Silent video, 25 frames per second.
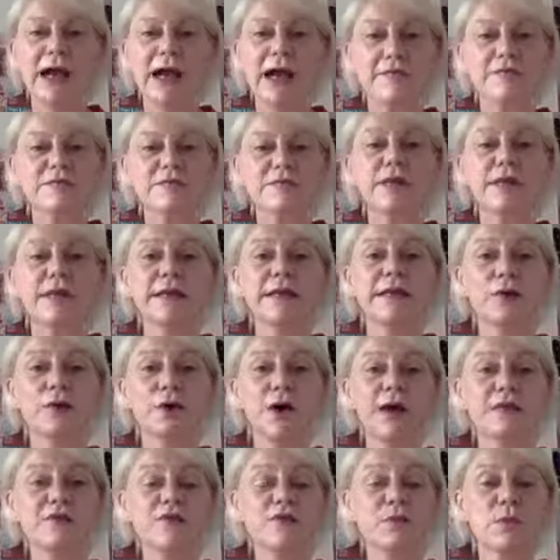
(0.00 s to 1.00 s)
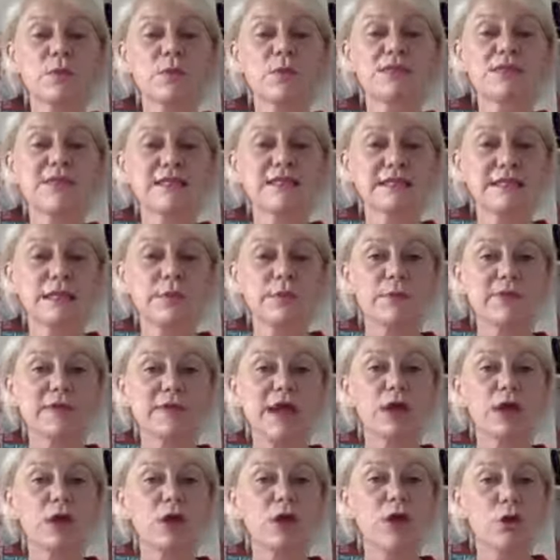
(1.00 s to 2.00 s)
Absolutely not. I just want you to sit with
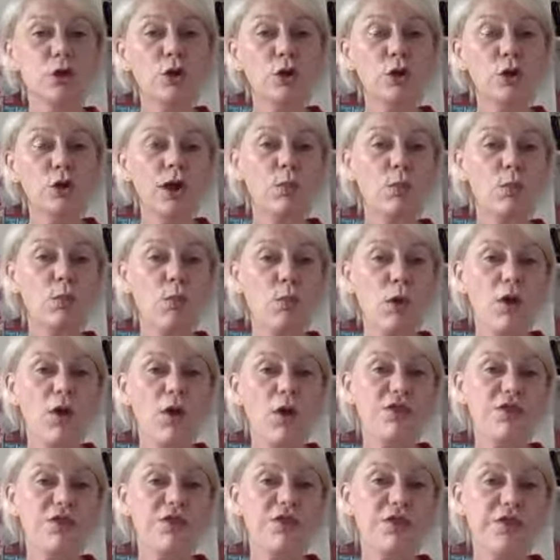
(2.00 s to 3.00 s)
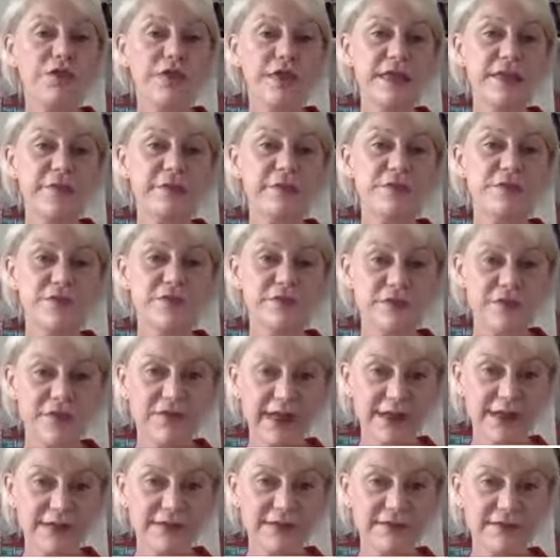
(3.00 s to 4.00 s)
it and look at what the themes
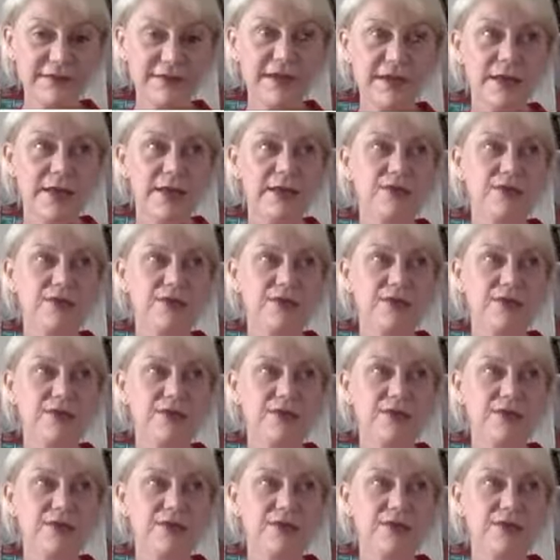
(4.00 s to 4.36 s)
reflect.